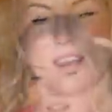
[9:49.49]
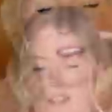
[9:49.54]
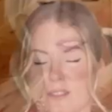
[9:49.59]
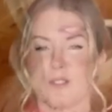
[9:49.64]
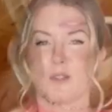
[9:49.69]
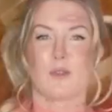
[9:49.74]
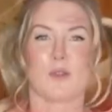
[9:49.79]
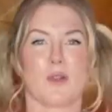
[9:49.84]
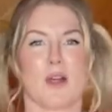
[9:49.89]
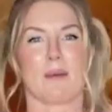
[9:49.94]

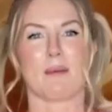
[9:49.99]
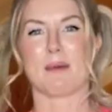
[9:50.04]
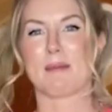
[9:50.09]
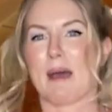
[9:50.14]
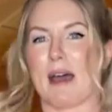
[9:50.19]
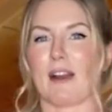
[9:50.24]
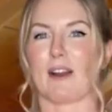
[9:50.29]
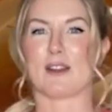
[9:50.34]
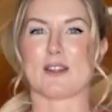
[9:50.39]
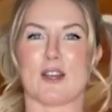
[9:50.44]
Lululemon
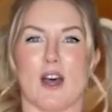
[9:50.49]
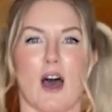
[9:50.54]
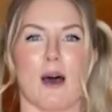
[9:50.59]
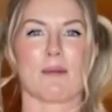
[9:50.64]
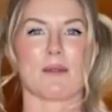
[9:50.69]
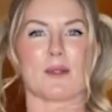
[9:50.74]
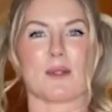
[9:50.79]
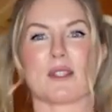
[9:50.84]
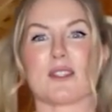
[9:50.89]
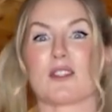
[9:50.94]
mat on top,
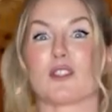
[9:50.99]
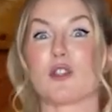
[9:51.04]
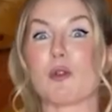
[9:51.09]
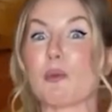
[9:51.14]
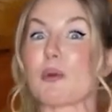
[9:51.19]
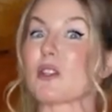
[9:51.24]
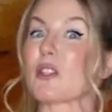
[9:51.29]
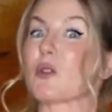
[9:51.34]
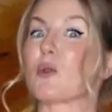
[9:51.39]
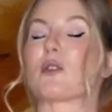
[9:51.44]
so it's
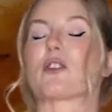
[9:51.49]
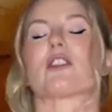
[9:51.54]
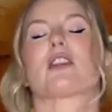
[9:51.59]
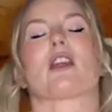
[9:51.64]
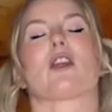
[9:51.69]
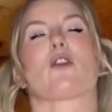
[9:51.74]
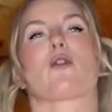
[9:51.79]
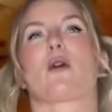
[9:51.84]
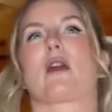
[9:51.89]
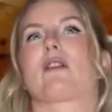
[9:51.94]
super squishy
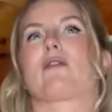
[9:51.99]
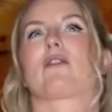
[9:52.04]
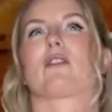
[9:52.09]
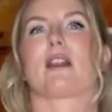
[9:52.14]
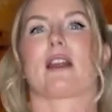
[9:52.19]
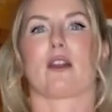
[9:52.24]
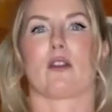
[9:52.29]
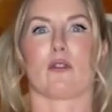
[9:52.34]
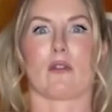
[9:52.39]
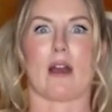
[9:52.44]
and great for
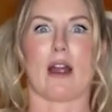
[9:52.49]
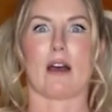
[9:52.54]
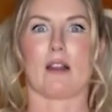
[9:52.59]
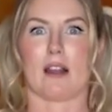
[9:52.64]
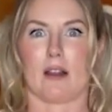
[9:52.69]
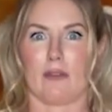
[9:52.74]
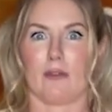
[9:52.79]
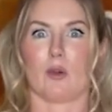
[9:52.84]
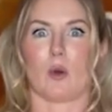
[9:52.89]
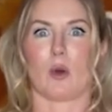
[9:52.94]
like ground,
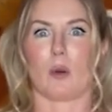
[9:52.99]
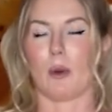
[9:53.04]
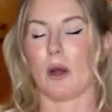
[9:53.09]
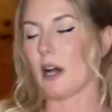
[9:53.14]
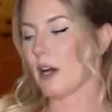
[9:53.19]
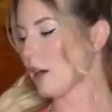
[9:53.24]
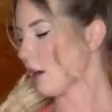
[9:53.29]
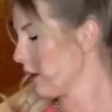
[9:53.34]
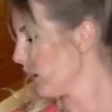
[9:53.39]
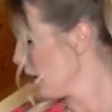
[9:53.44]
like floor
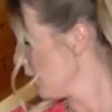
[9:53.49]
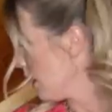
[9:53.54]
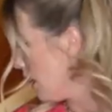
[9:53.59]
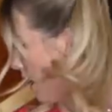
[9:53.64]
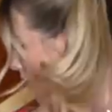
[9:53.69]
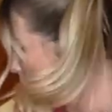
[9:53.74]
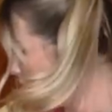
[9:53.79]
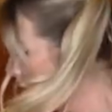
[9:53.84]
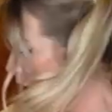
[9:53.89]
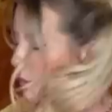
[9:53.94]
work.
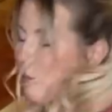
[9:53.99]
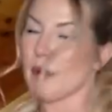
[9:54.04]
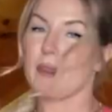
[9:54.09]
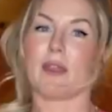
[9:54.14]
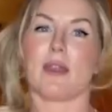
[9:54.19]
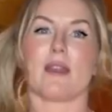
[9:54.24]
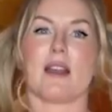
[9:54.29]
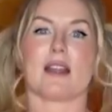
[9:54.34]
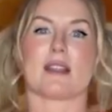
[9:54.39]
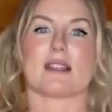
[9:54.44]
But
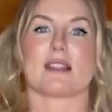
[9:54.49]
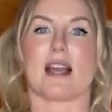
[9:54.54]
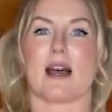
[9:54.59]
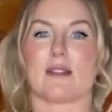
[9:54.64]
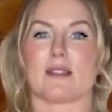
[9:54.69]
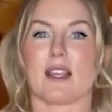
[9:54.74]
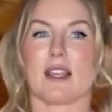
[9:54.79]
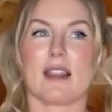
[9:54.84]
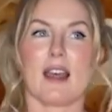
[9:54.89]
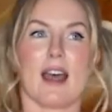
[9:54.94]
it
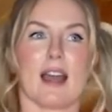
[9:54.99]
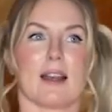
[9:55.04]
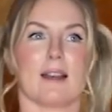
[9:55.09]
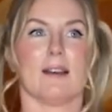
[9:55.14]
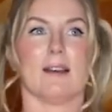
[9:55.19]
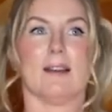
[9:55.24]
sounds like that.